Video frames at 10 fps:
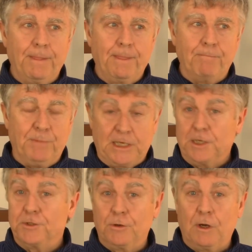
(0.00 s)

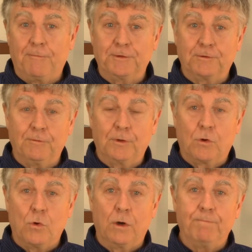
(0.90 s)
because you're an officer of the
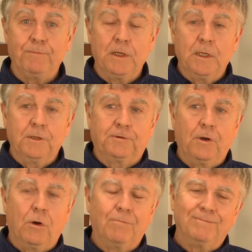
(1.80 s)
court.
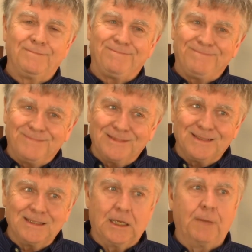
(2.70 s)
So
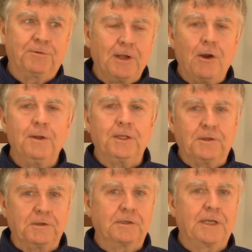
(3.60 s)
I'm sorry that
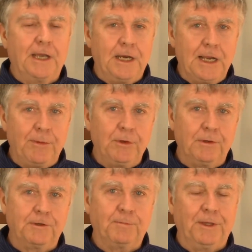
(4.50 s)
this is kind of
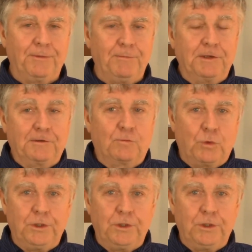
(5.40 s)
nebulous, but this is what you're